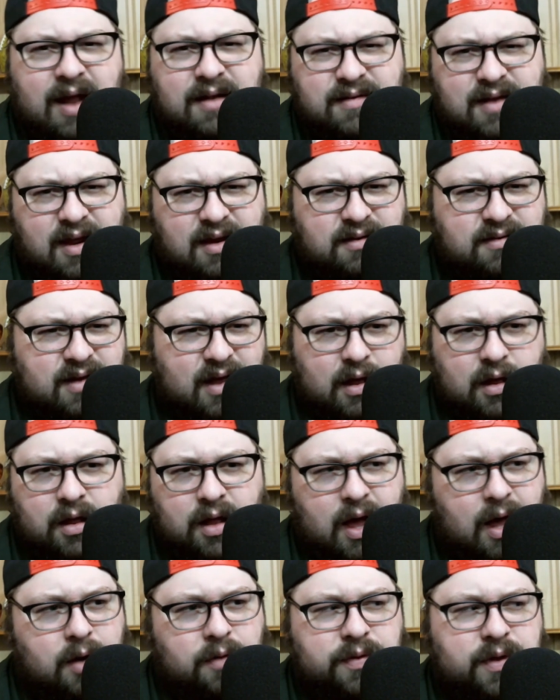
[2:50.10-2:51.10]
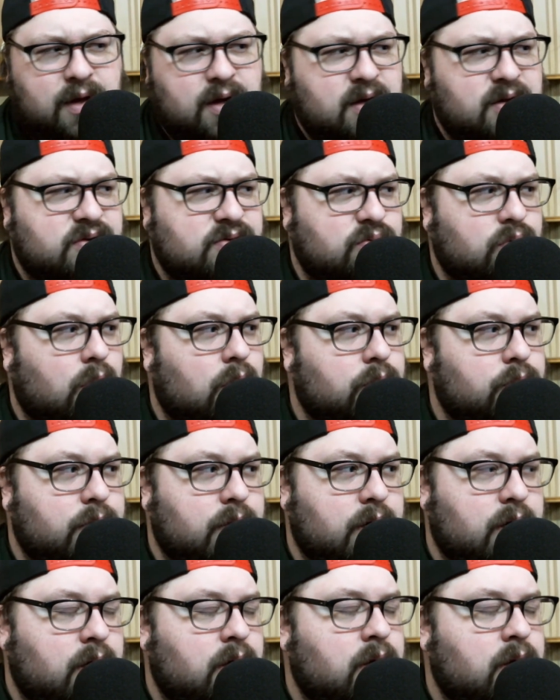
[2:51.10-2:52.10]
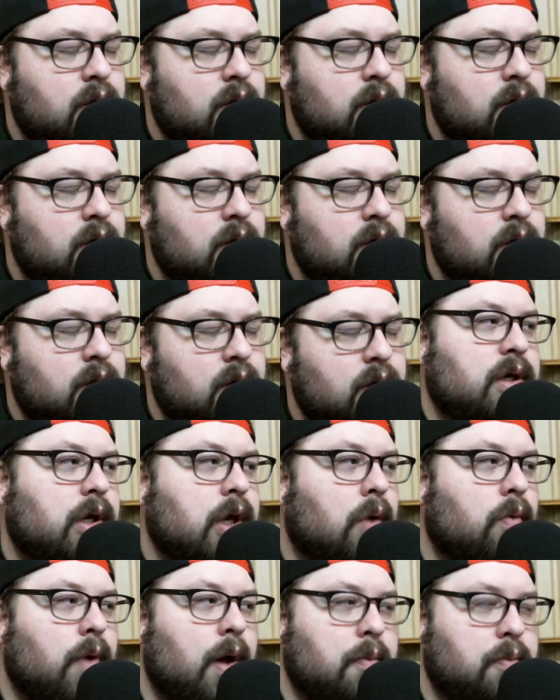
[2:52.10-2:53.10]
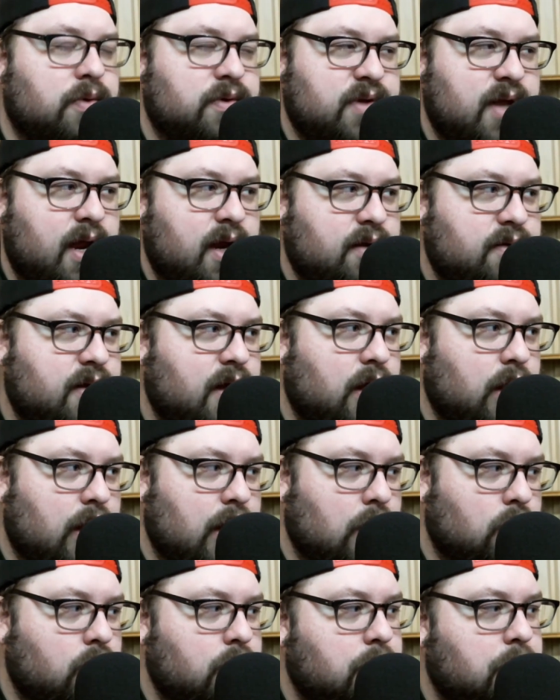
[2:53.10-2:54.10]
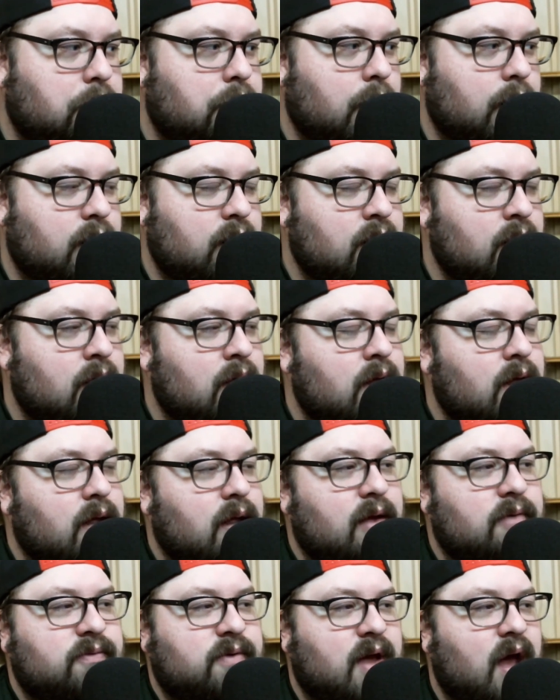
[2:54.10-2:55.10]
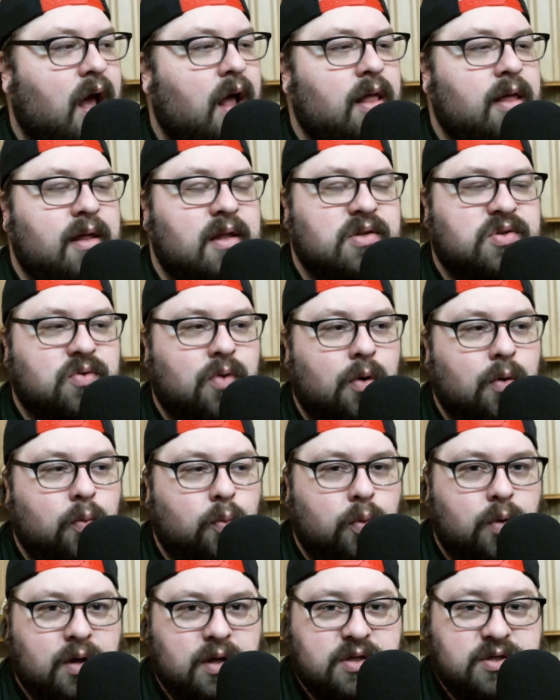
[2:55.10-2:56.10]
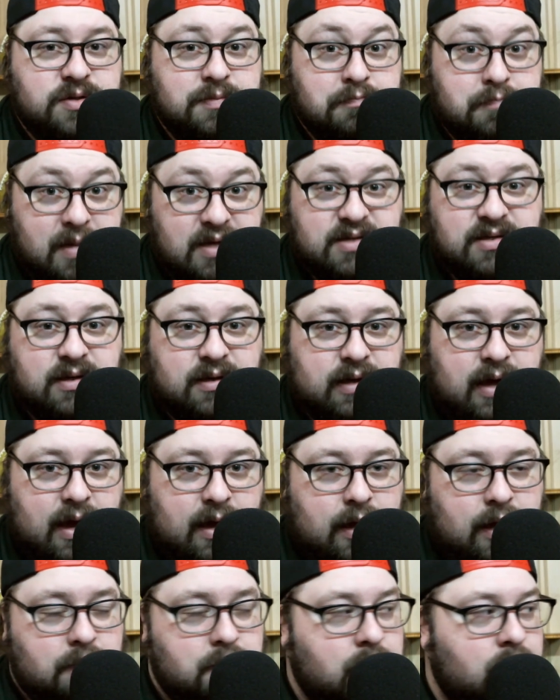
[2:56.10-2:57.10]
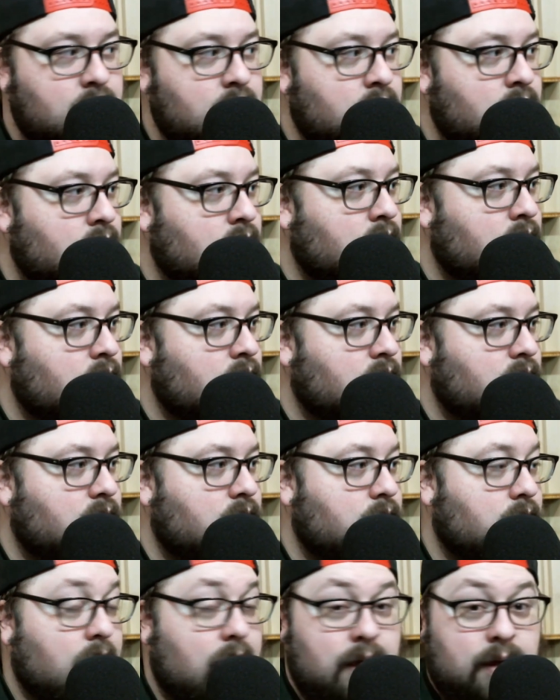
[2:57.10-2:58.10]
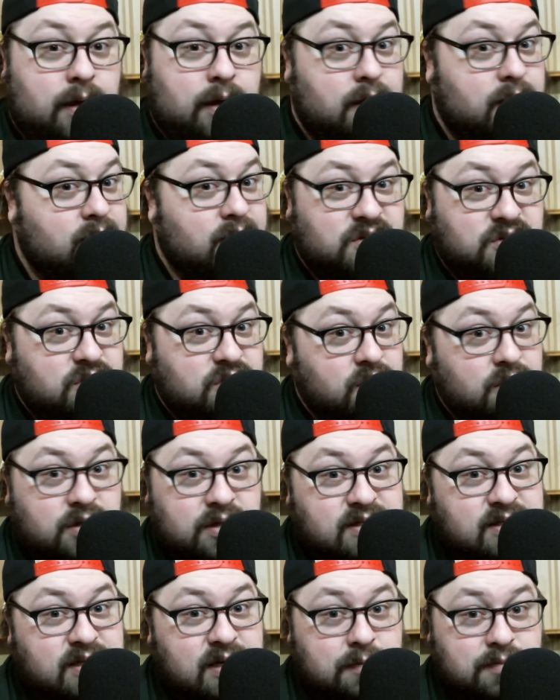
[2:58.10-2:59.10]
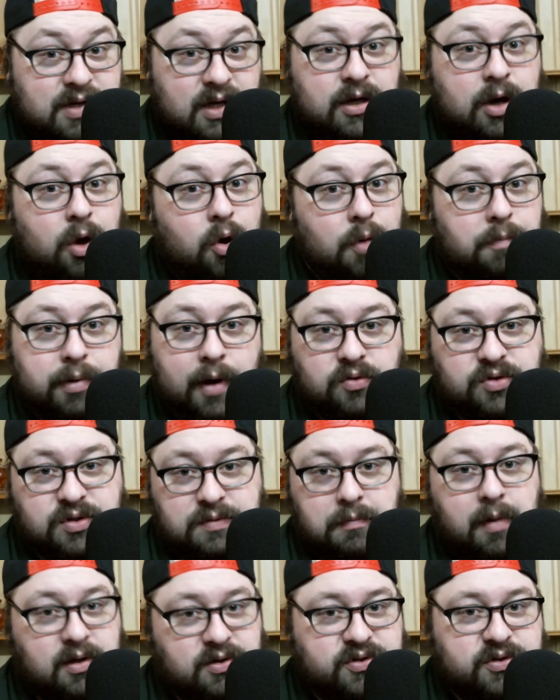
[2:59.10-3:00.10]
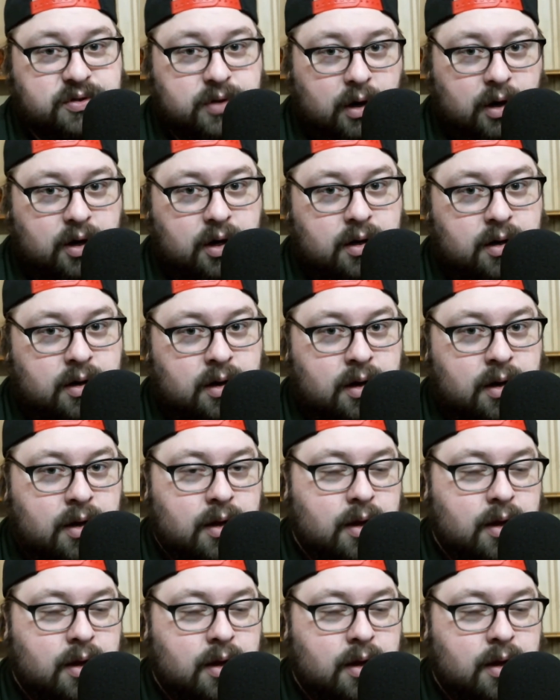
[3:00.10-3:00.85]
not Tank Dell, I don't think his role would really go up with Tank Dell out. But if Collins or Woods miss a game, it certainly seems like Noah Brown's a must start.